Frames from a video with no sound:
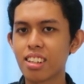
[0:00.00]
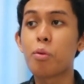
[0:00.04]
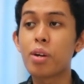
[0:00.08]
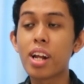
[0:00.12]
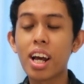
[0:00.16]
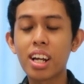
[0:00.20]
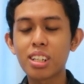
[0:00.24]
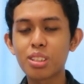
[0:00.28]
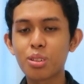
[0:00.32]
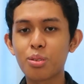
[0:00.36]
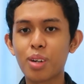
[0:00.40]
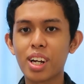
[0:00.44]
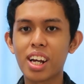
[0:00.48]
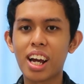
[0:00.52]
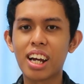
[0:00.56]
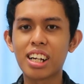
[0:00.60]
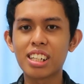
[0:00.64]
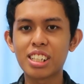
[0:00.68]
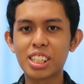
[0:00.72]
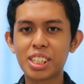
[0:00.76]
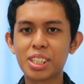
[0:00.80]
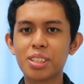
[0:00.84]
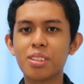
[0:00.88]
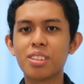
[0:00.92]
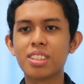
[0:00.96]
That's why
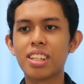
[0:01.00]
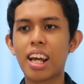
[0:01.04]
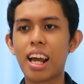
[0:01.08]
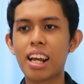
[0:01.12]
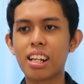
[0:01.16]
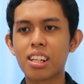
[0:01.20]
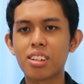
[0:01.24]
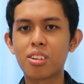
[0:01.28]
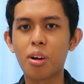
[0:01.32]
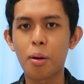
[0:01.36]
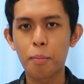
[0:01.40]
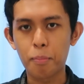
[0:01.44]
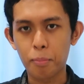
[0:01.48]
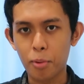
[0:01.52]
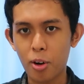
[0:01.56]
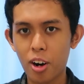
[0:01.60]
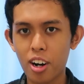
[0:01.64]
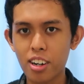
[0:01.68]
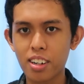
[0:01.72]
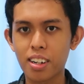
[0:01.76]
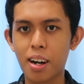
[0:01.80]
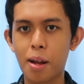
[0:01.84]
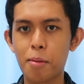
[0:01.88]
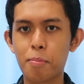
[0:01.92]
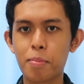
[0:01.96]
I choose ENCOM
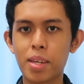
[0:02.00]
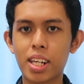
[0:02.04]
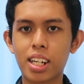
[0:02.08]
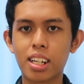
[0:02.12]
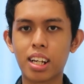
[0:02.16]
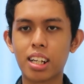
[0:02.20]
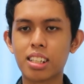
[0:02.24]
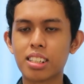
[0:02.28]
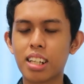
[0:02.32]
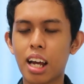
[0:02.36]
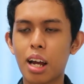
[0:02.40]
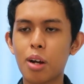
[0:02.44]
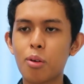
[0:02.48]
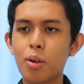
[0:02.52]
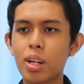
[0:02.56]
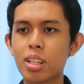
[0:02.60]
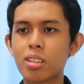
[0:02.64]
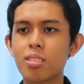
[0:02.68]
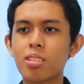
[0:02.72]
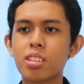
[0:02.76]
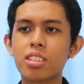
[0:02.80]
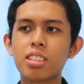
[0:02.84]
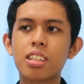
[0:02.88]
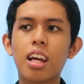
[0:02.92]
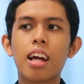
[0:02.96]
program, because I
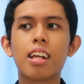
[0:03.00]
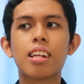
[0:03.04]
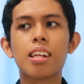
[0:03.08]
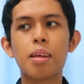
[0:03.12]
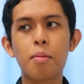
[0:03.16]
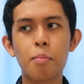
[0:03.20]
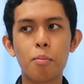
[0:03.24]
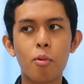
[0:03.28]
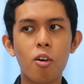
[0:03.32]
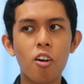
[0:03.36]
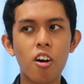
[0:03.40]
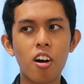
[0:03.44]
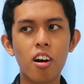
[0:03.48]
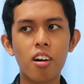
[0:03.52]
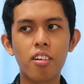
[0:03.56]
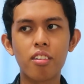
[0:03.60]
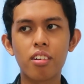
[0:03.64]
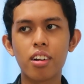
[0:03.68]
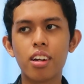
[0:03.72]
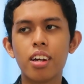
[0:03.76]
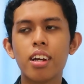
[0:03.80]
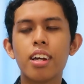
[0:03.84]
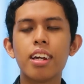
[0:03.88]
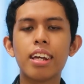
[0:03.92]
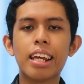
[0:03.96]
want to study
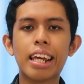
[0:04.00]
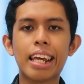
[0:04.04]
more